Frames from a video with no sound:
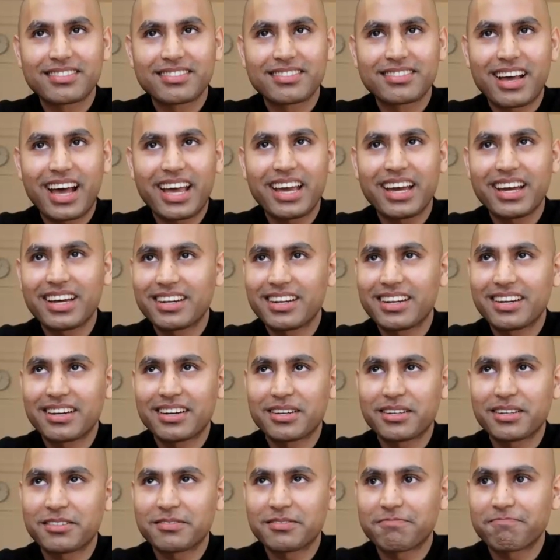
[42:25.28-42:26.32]
had
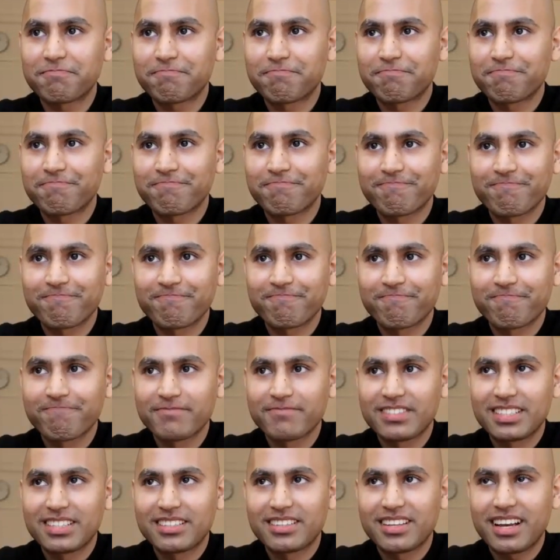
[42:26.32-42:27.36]

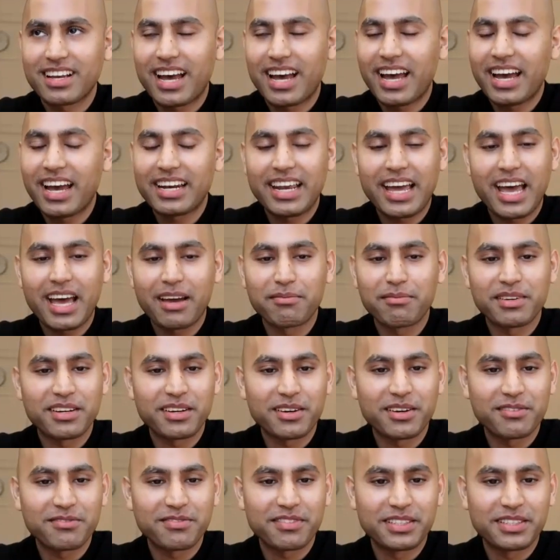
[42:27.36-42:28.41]
a habit
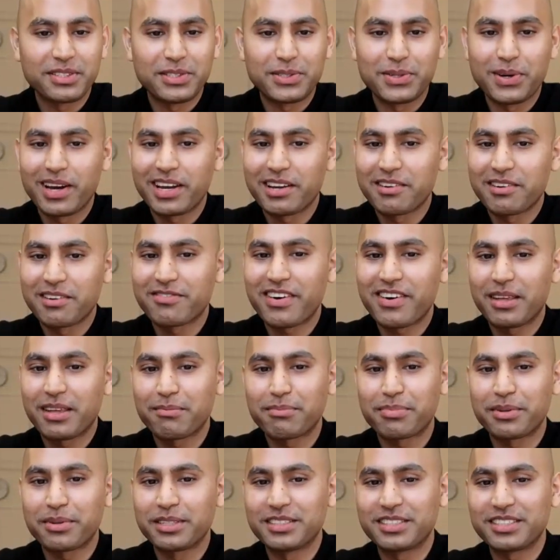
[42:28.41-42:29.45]
of enjoying fine
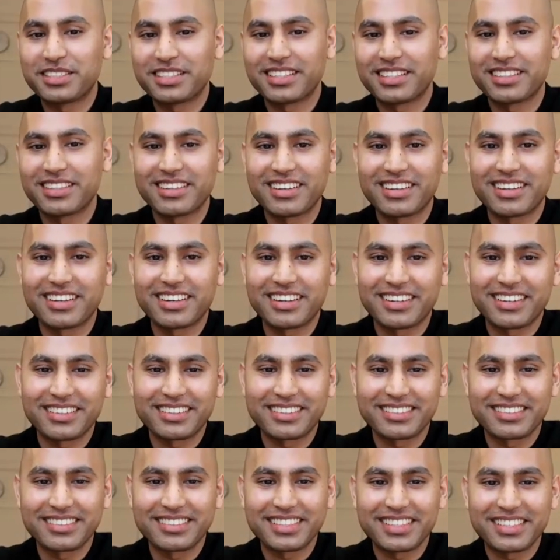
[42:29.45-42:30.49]
prints and
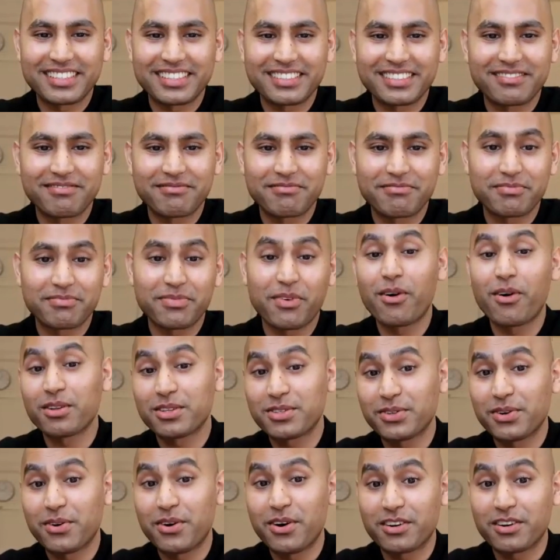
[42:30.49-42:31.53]
just
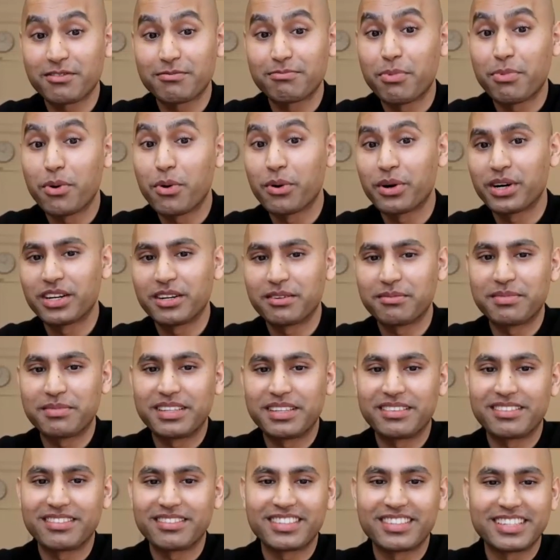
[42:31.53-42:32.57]
also out of boredom
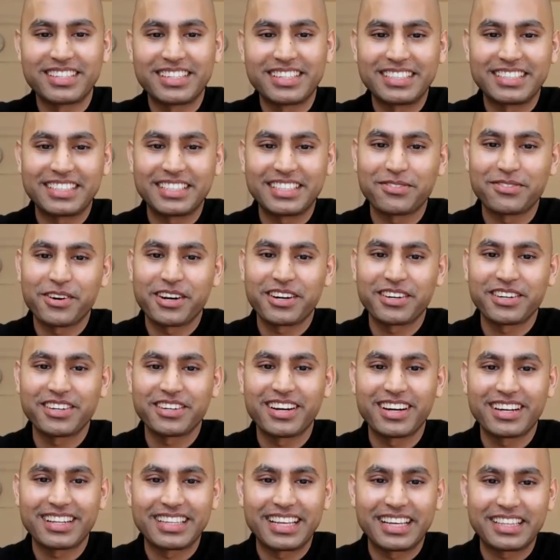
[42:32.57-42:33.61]
in detention where you
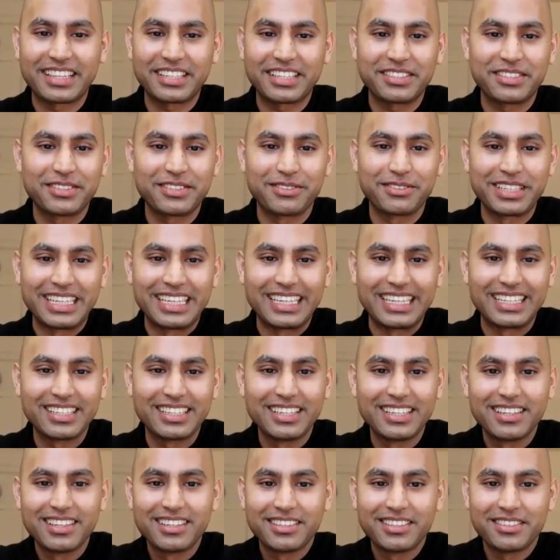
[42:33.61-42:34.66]
got nothing to read,
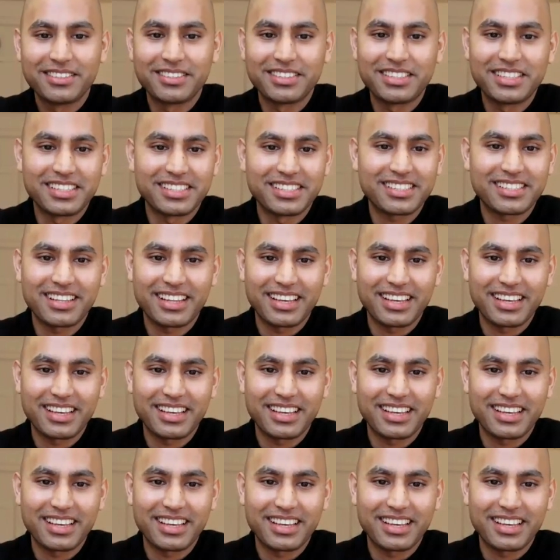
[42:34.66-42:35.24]
you just